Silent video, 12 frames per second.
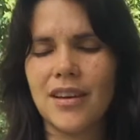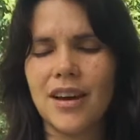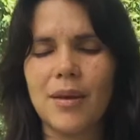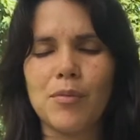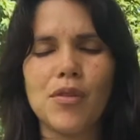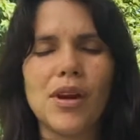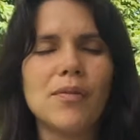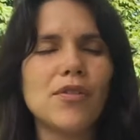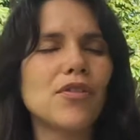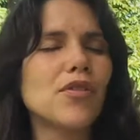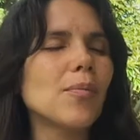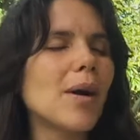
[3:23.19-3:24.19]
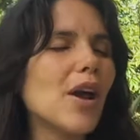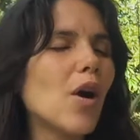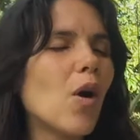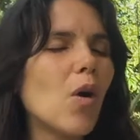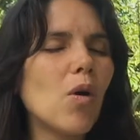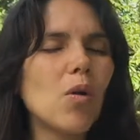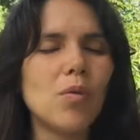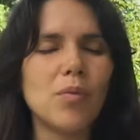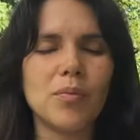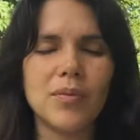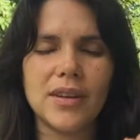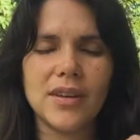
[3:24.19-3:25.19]
I'm grateful for my
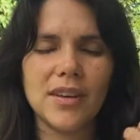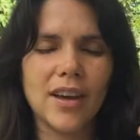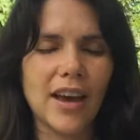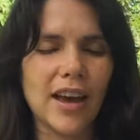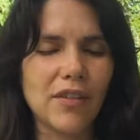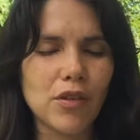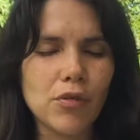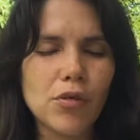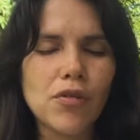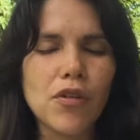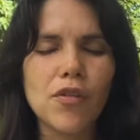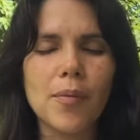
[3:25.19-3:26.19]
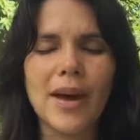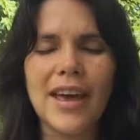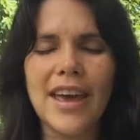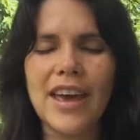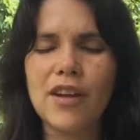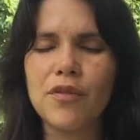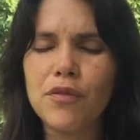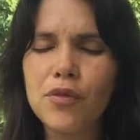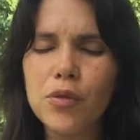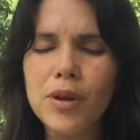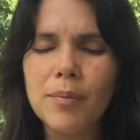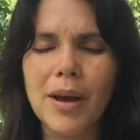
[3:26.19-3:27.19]
home. I have a roof over my head,
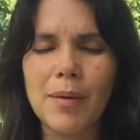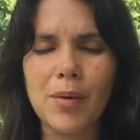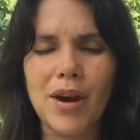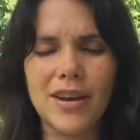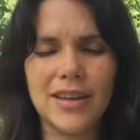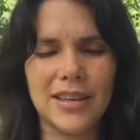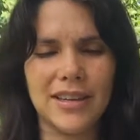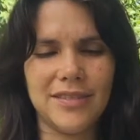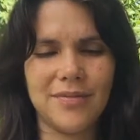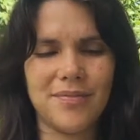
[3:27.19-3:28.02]
food in my body.